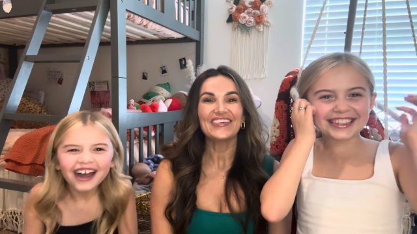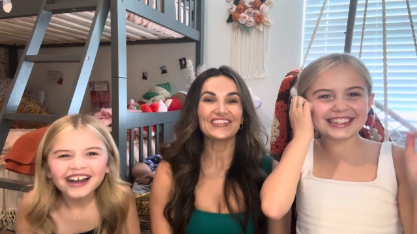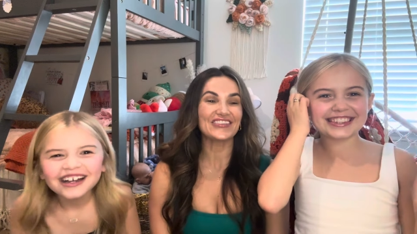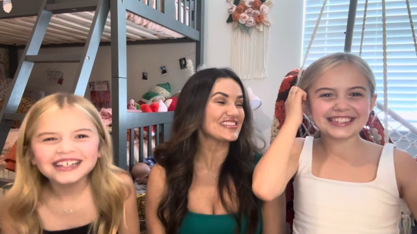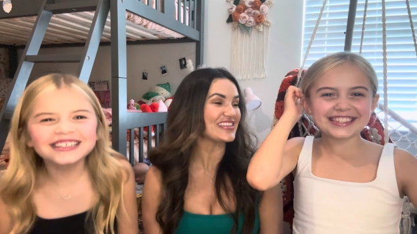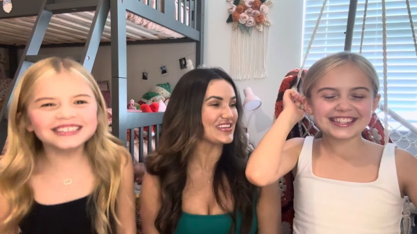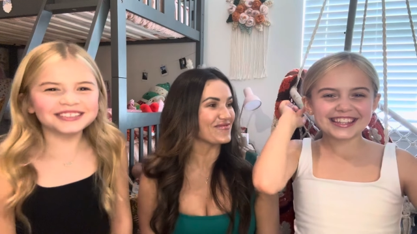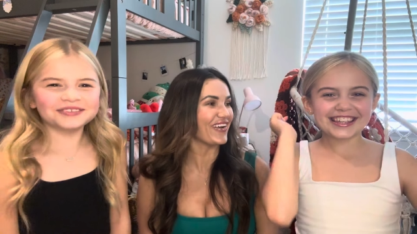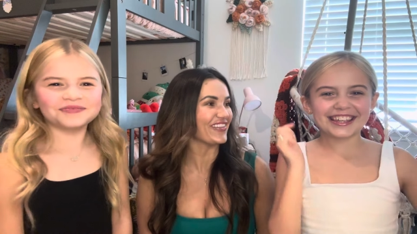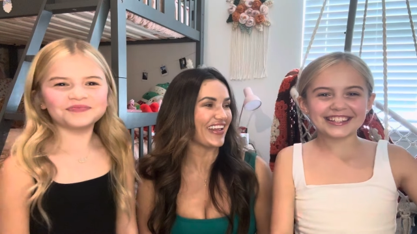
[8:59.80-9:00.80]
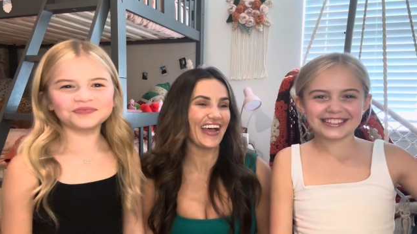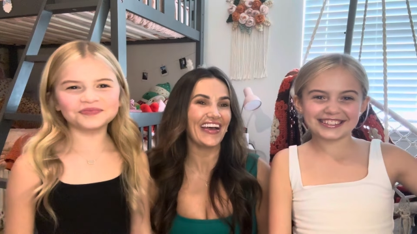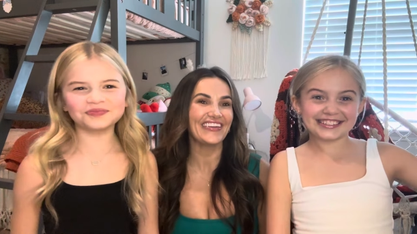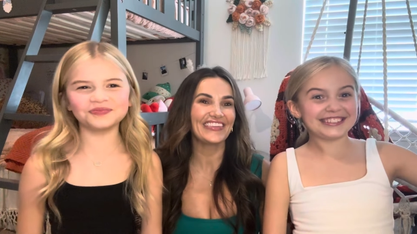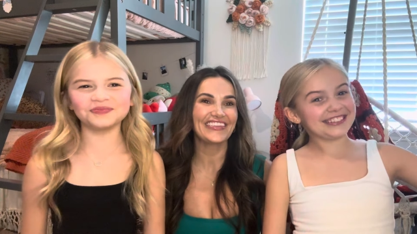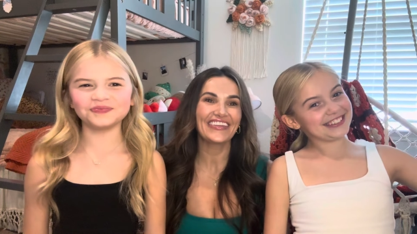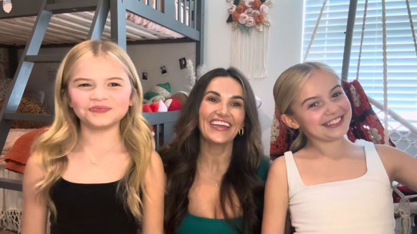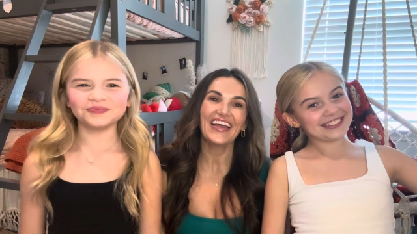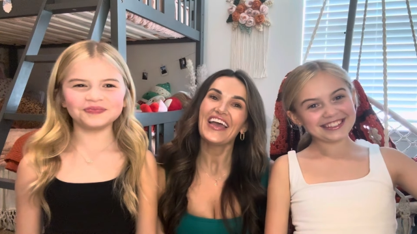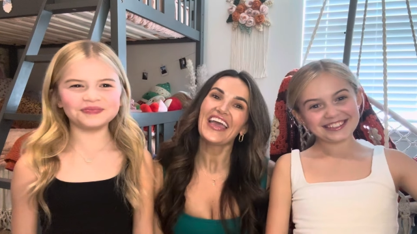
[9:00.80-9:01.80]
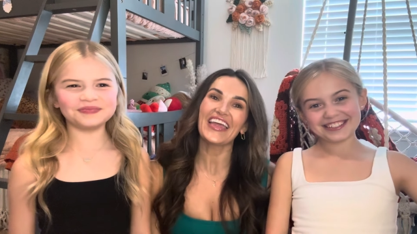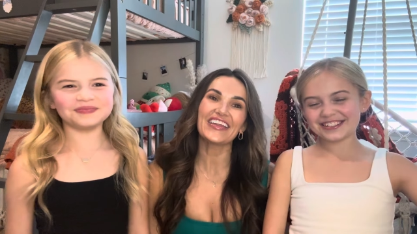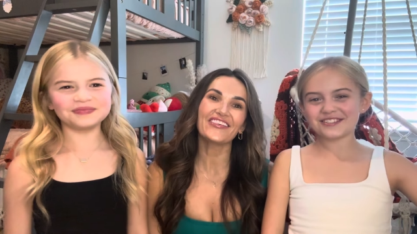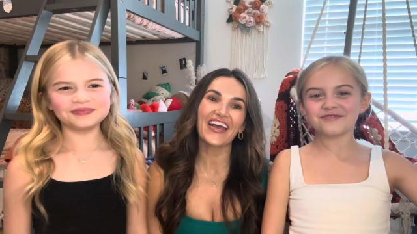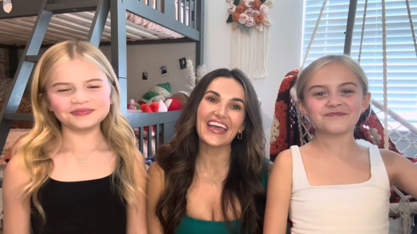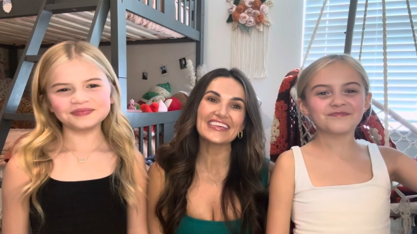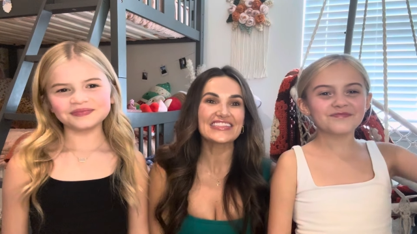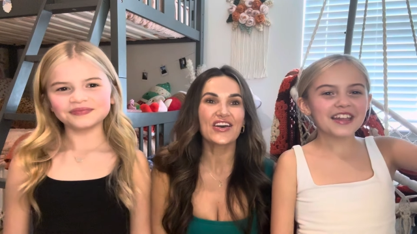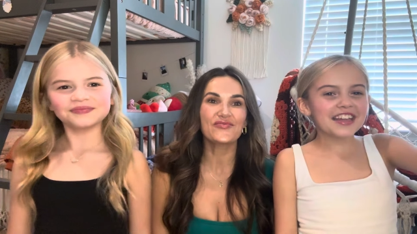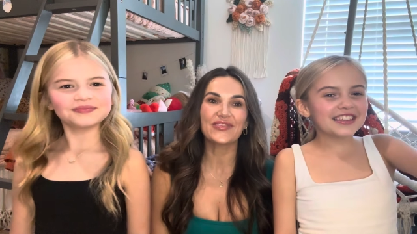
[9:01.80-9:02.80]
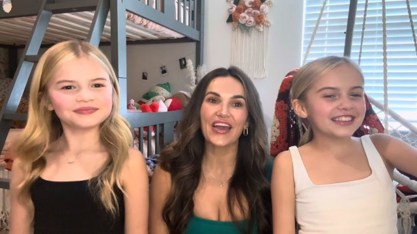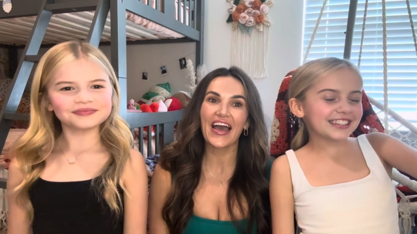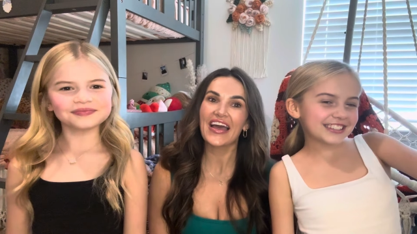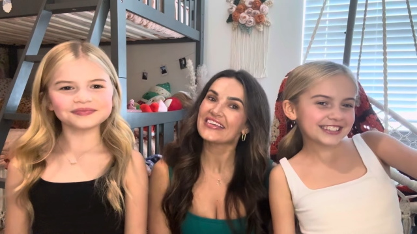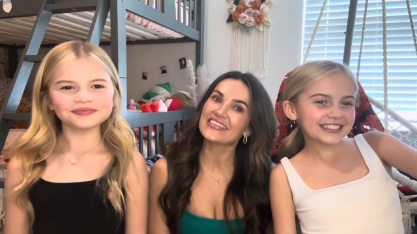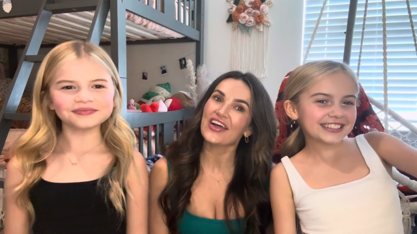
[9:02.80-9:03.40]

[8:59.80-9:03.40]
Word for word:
Speaker 1: We'll see about that. Anyways, hope you guys